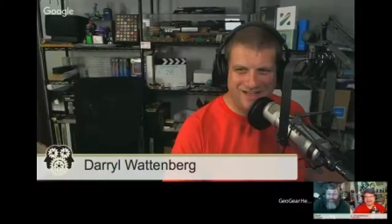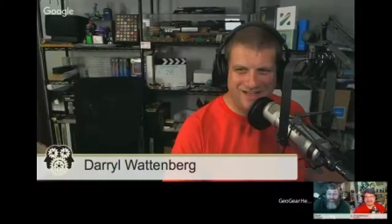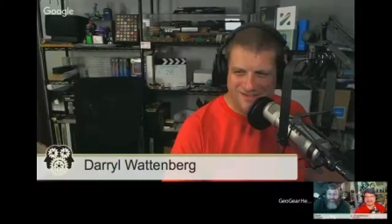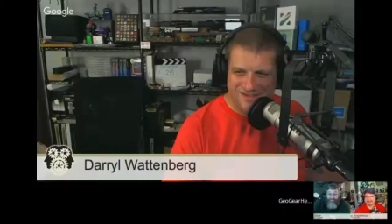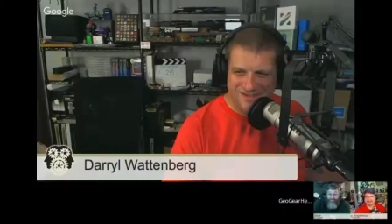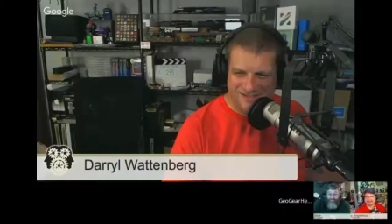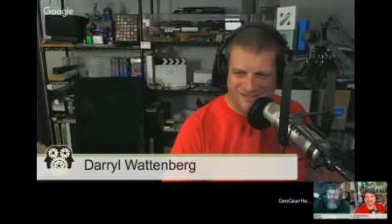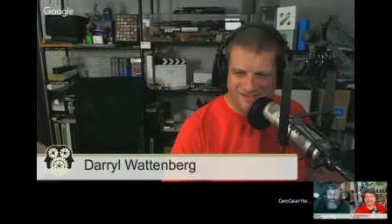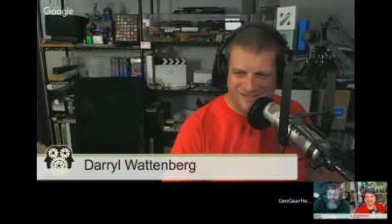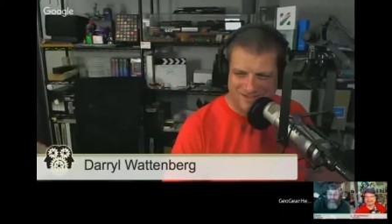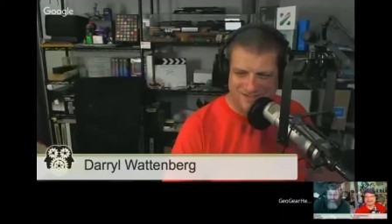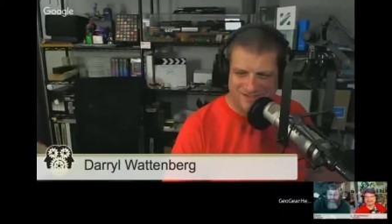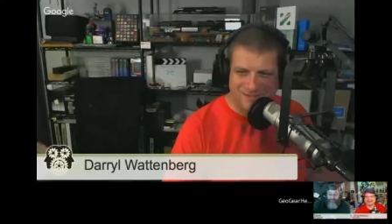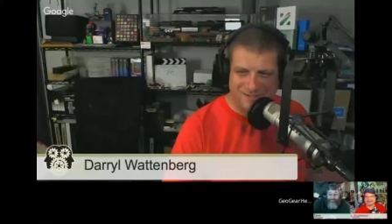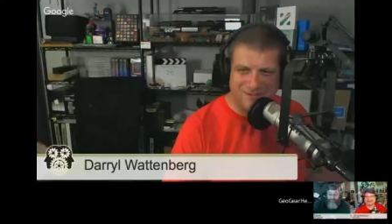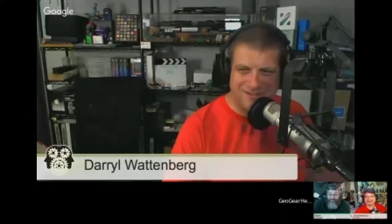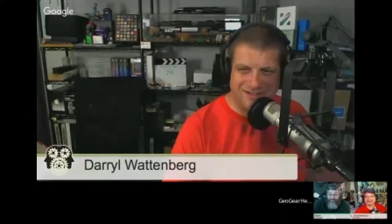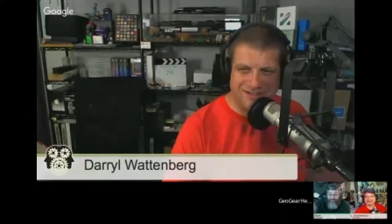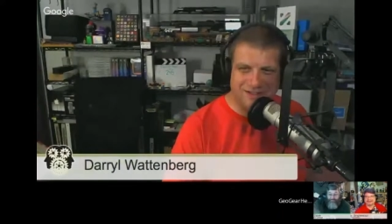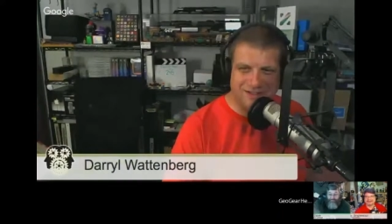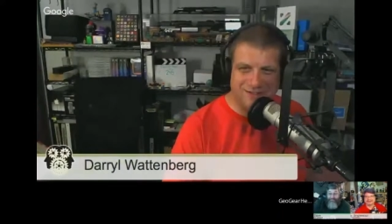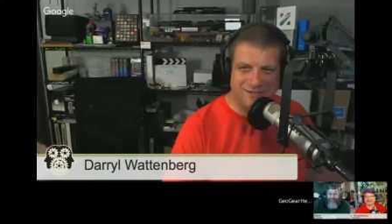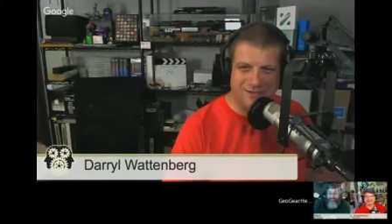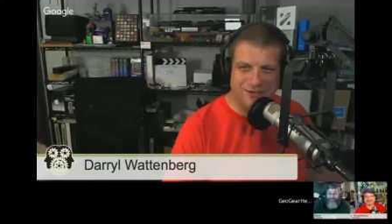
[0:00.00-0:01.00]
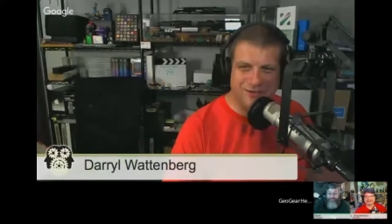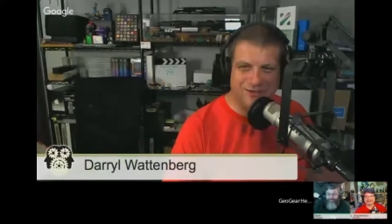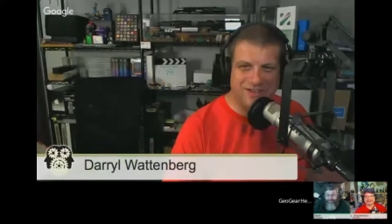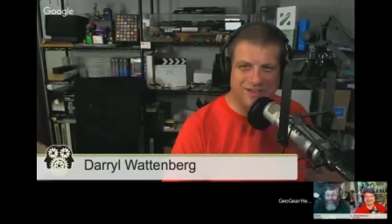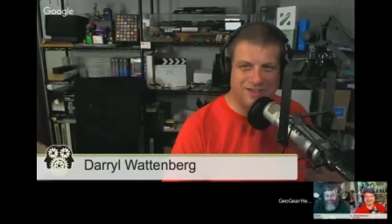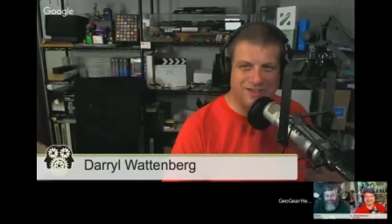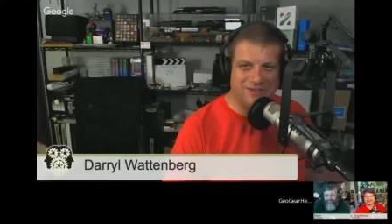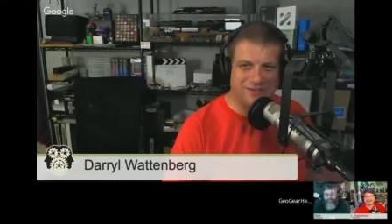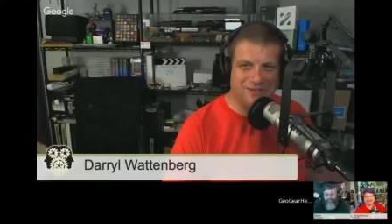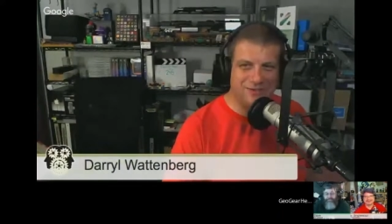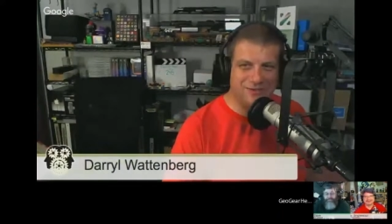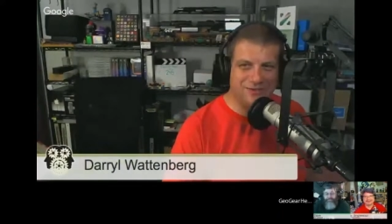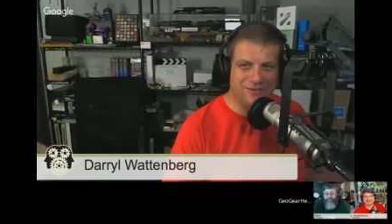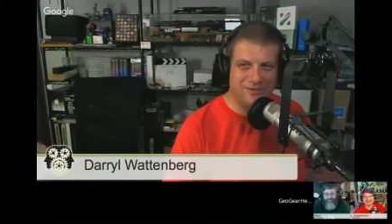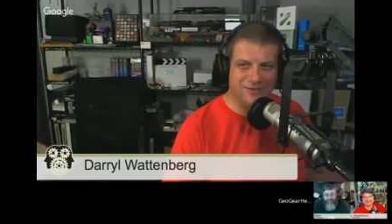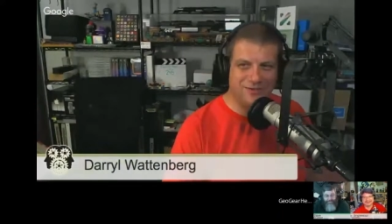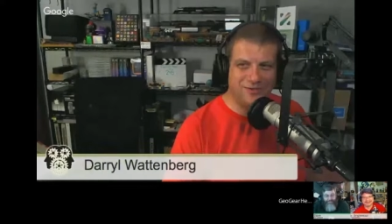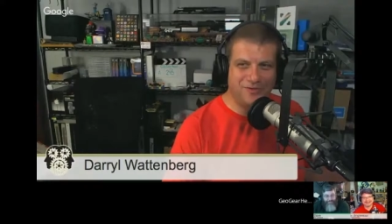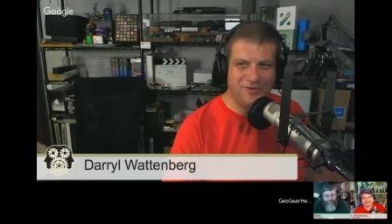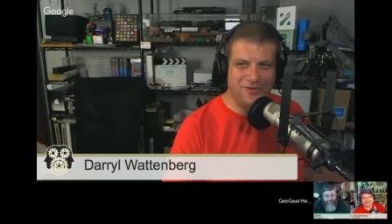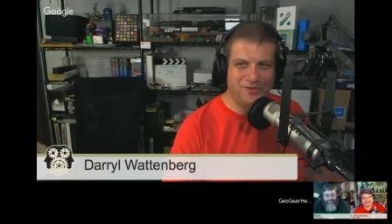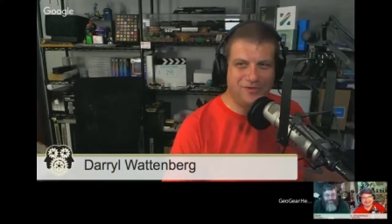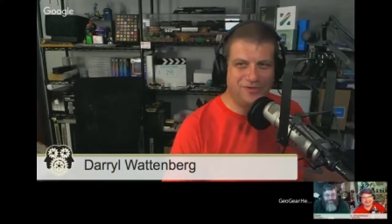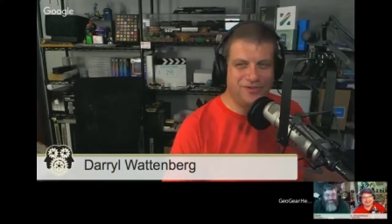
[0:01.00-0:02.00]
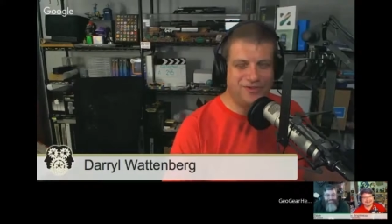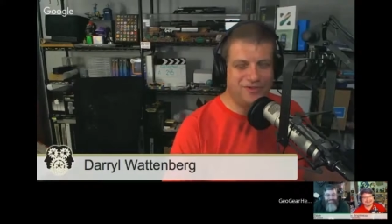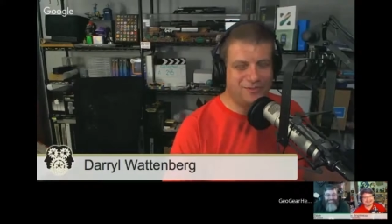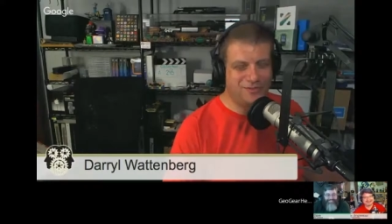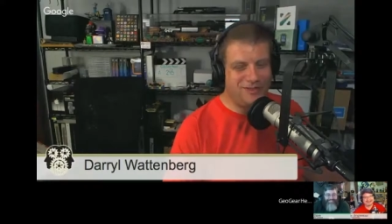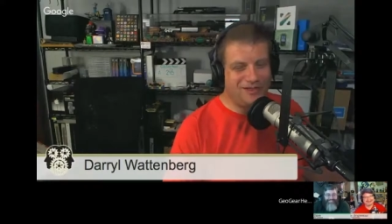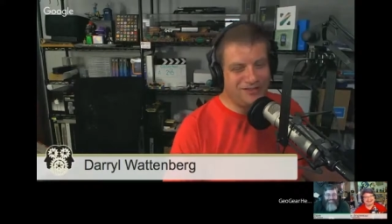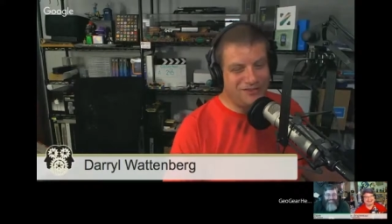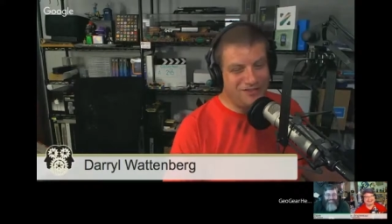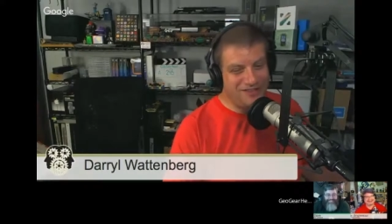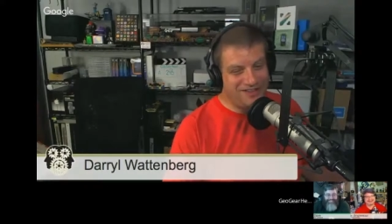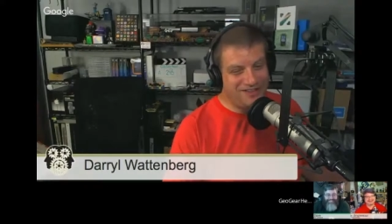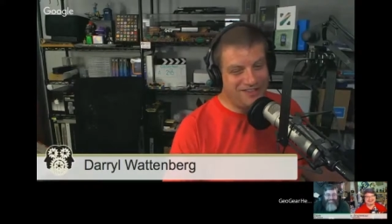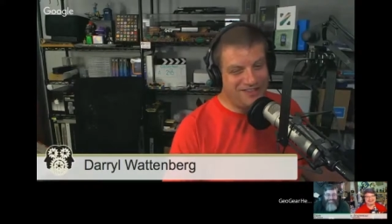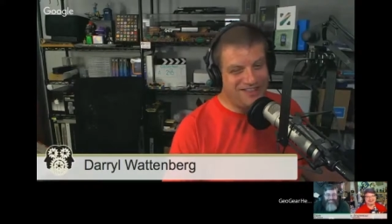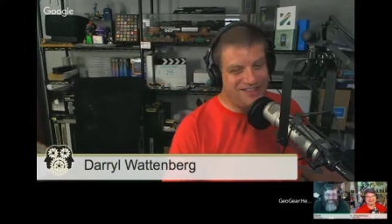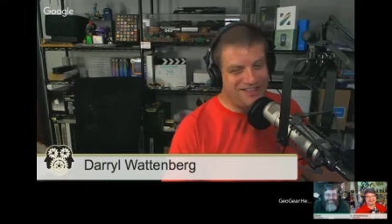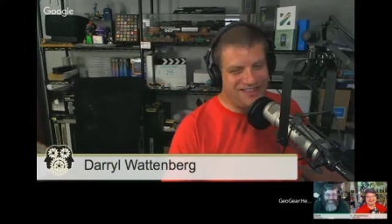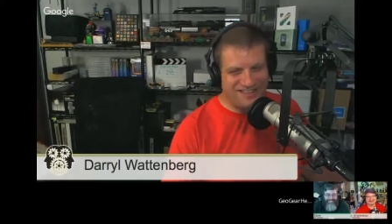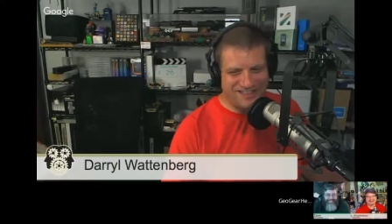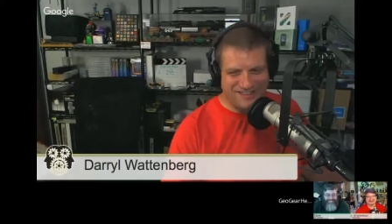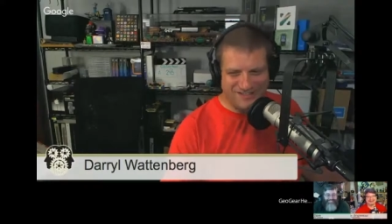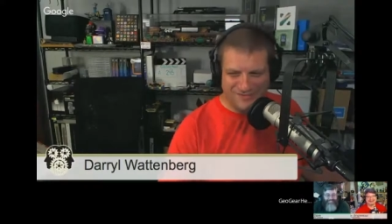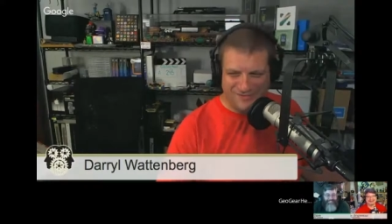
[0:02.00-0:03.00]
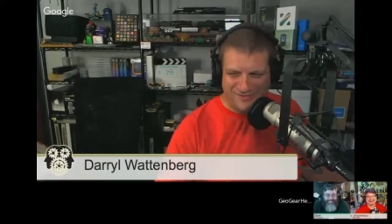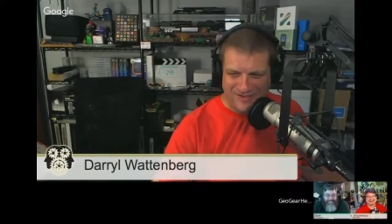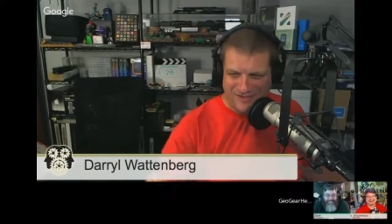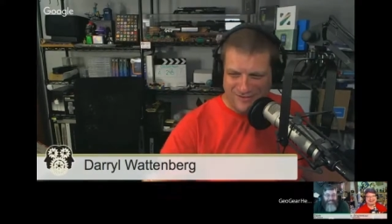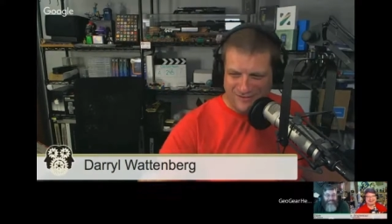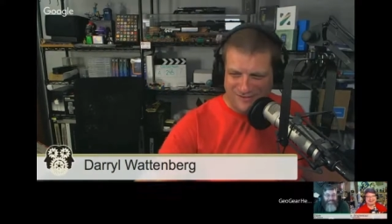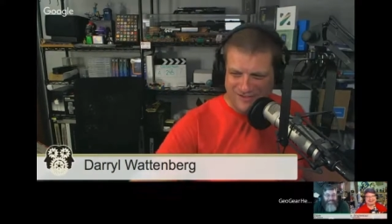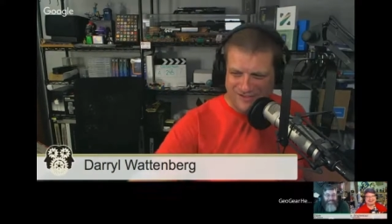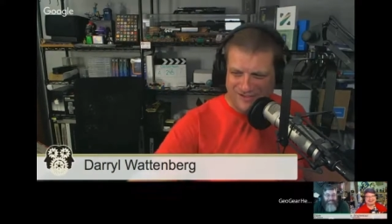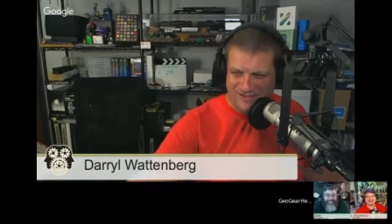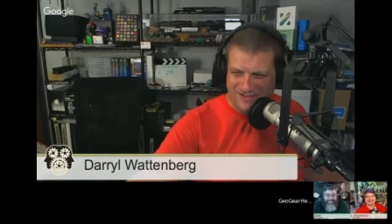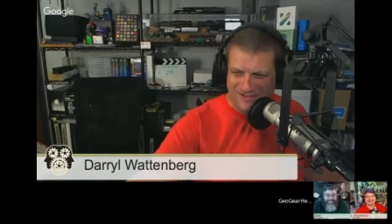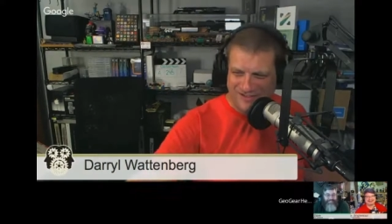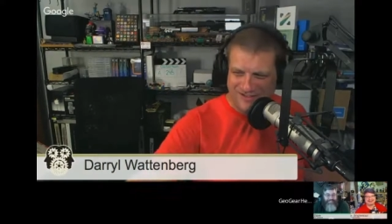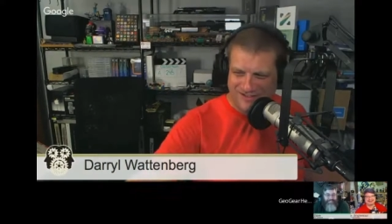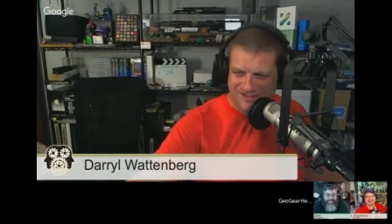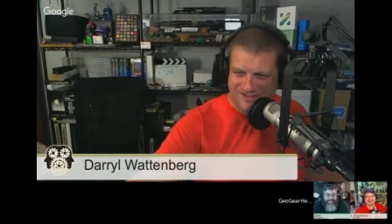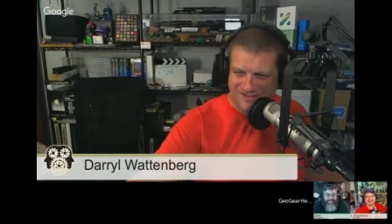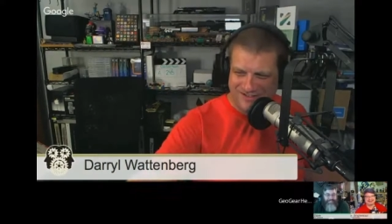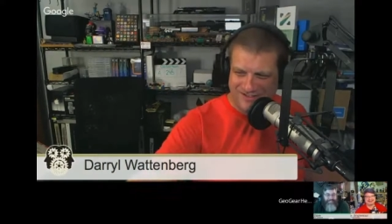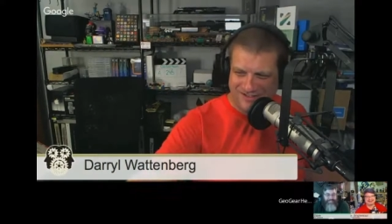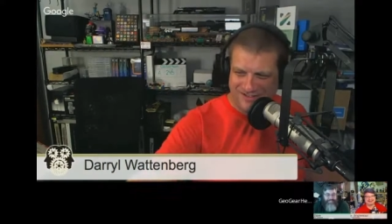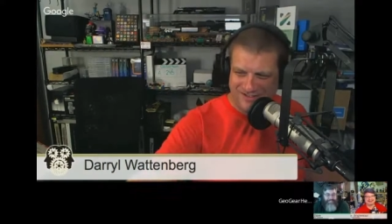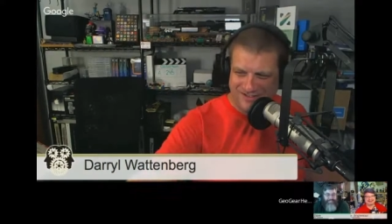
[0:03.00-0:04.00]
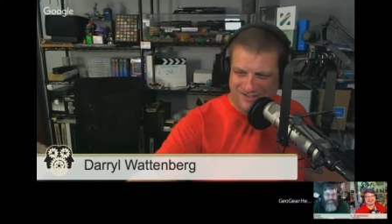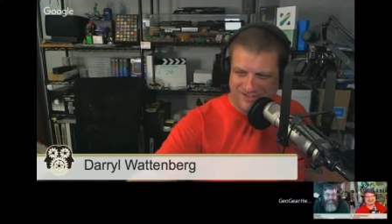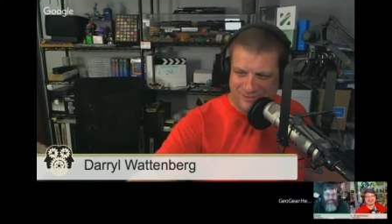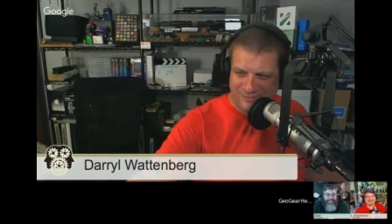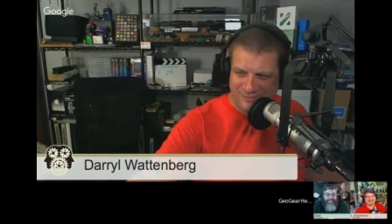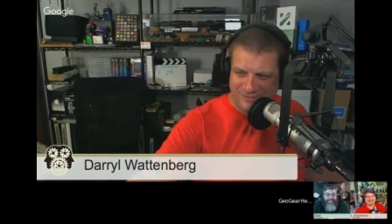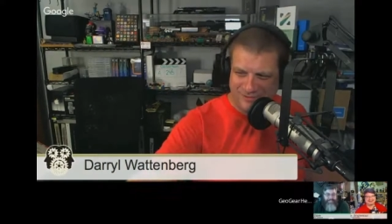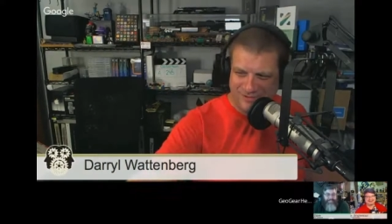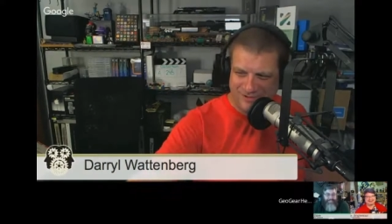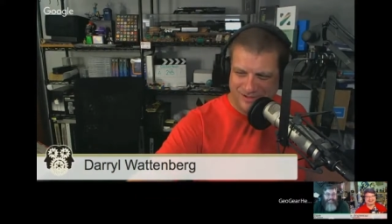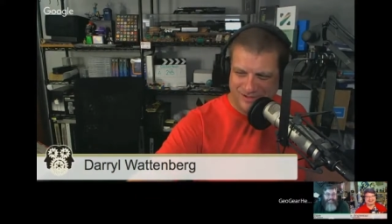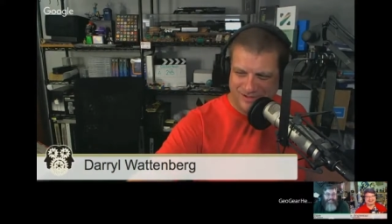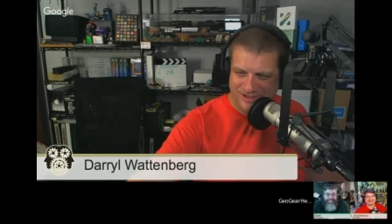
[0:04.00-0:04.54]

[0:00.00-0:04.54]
Yeah, we love those iTunes reviews, especially the 5-star, because it does help